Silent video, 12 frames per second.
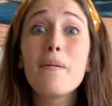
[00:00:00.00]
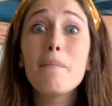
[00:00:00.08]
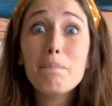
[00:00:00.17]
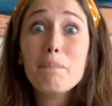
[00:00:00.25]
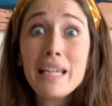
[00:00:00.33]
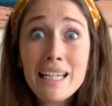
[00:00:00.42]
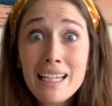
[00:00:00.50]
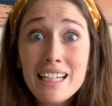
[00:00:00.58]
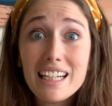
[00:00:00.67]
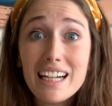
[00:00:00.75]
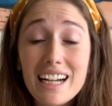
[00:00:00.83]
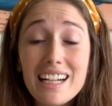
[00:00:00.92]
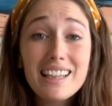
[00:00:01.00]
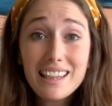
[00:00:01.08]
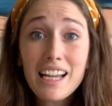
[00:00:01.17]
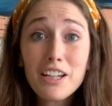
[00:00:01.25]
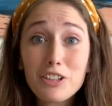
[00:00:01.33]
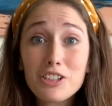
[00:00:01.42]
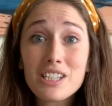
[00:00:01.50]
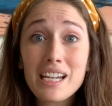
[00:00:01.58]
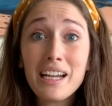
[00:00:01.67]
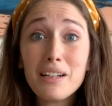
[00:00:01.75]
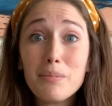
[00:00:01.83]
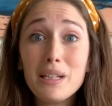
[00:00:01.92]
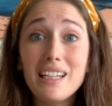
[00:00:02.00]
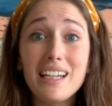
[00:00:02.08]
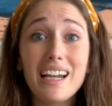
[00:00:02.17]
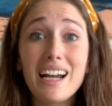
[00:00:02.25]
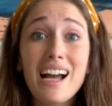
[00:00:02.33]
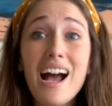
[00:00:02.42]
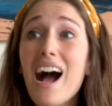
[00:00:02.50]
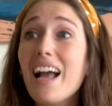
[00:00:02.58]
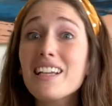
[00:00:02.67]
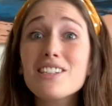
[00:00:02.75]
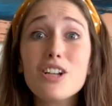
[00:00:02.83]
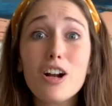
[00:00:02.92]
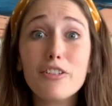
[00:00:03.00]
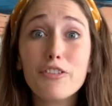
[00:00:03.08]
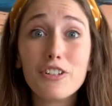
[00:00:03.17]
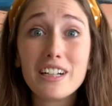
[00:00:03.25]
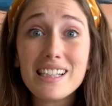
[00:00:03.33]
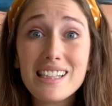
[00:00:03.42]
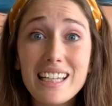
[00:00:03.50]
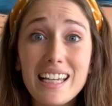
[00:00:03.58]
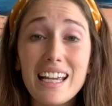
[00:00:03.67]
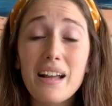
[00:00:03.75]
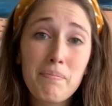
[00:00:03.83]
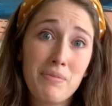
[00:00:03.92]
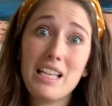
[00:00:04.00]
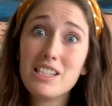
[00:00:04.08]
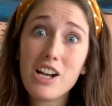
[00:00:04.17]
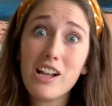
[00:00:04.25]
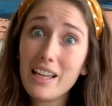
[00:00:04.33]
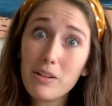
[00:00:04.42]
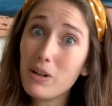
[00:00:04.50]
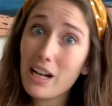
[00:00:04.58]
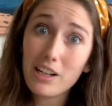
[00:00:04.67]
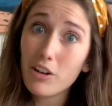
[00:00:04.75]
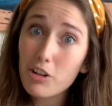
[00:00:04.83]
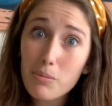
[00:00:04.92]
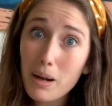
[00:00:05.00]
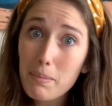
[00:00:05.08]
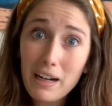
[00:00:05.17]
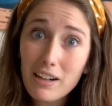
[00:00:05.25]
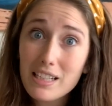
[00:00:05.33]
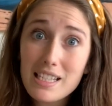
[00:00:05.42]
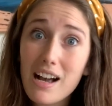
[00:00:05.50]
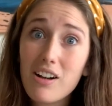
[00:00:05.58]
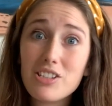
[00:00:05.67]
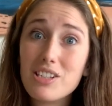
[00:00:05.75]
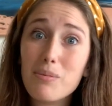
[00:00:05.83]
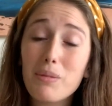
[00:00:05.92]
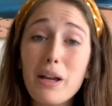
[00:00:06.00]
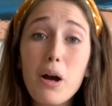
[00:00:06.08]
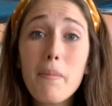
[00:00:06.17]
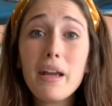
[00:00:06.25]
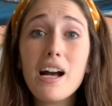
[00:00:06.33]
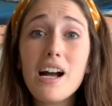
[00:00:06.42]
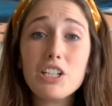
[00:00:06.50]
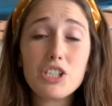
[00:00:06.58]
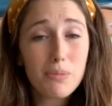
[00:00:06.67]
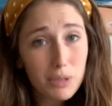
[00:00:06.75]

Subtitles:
me. They understand me. I can talk freely. It's not like when I go to my parents' house and I'm like, oh my gosh, let